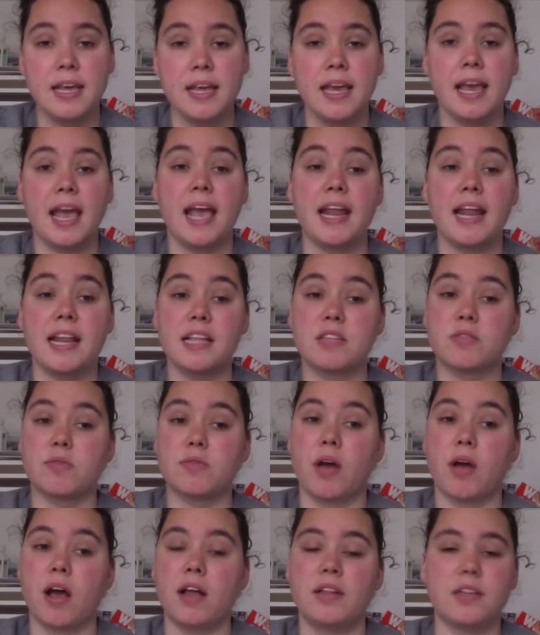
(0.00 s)
and it's
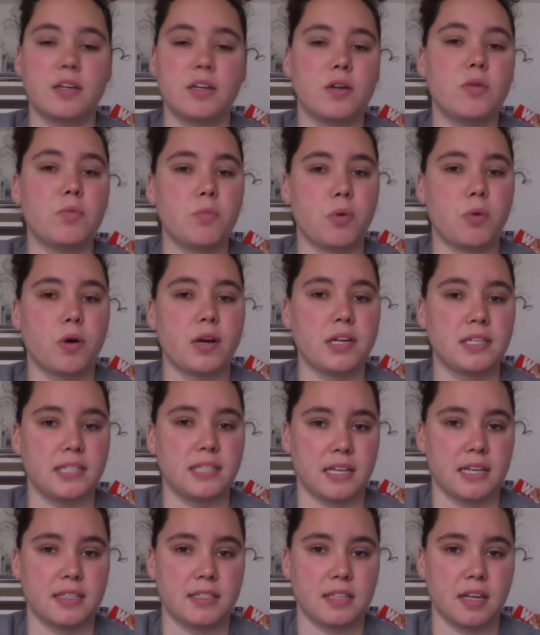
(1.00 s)
a little more
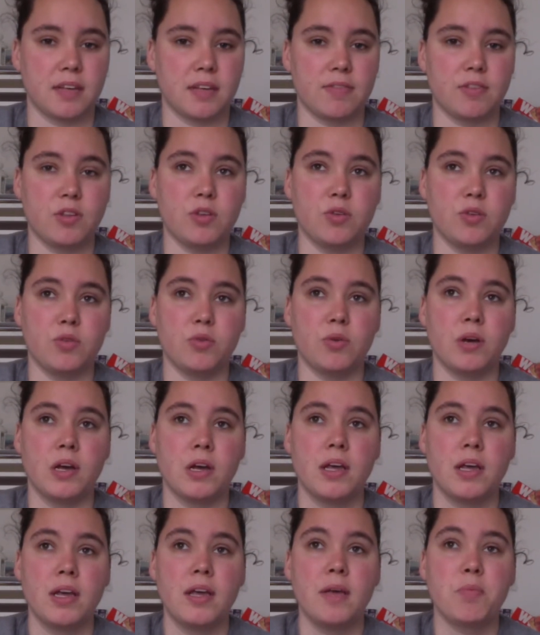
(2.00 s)
intensive. You
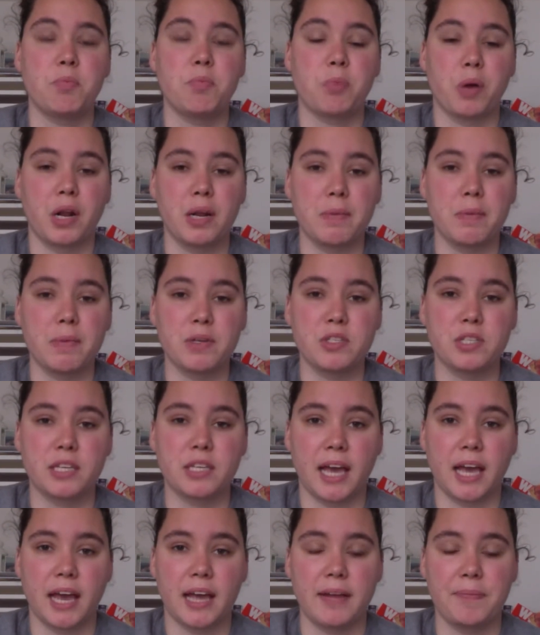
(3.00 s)
pretty much
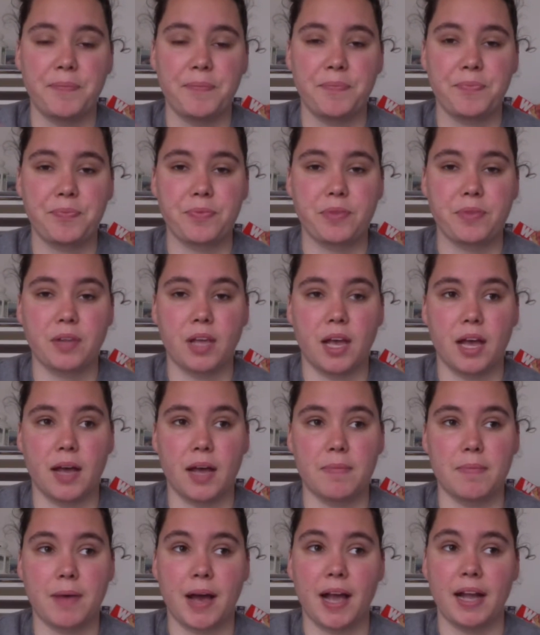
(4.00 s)
get
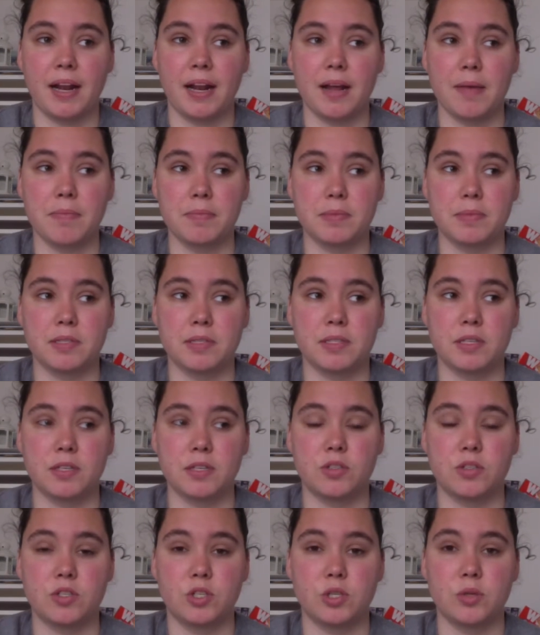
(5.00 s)
items
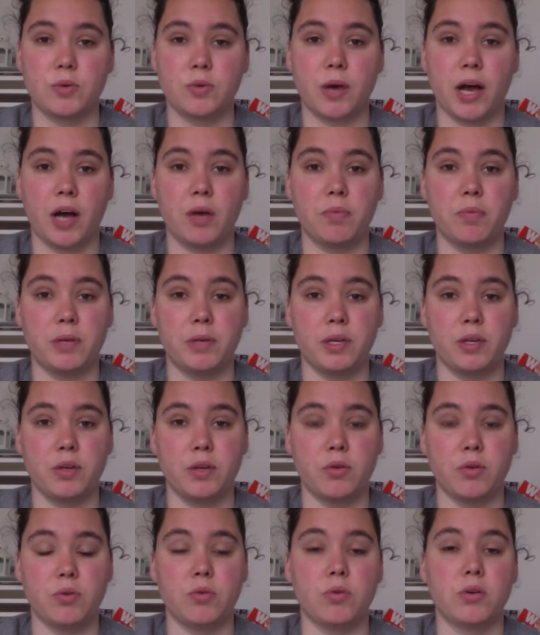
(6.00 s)
to help
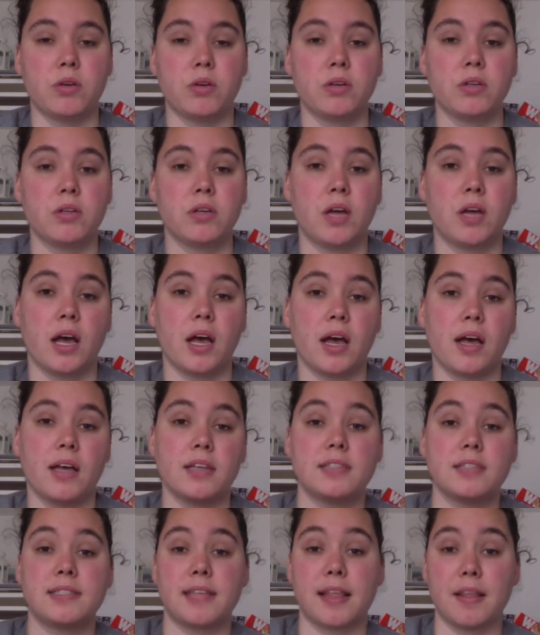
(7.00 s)
you
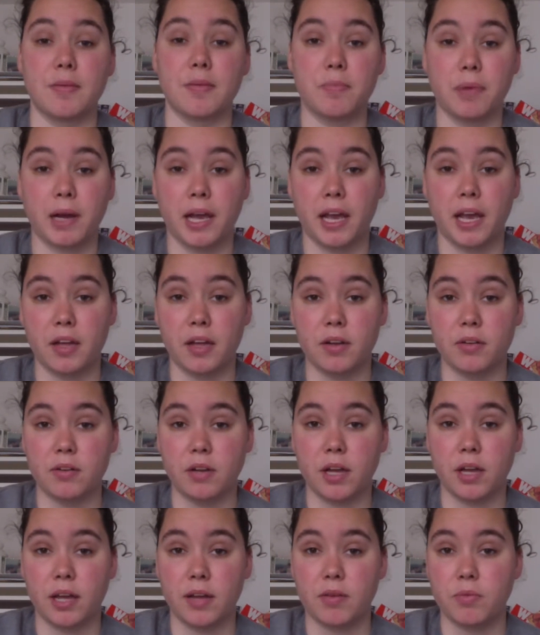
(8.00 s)
celebrate
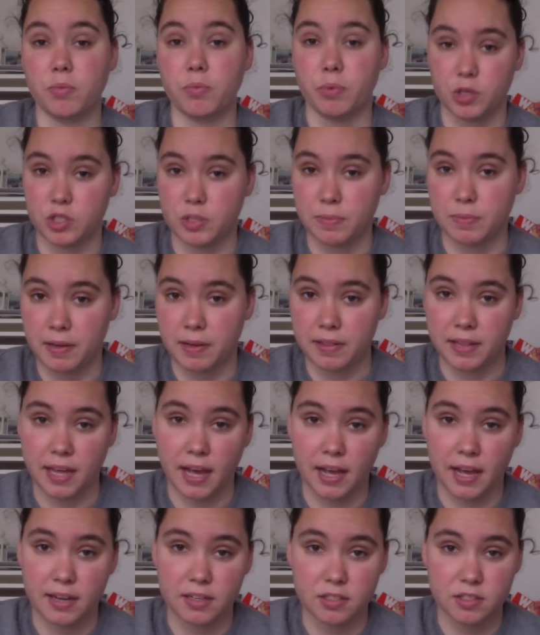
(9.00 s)
and worship on
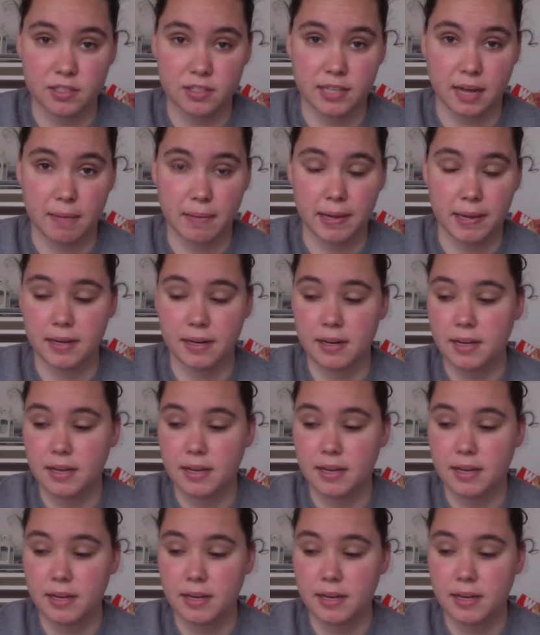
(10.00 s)
that Sabbath.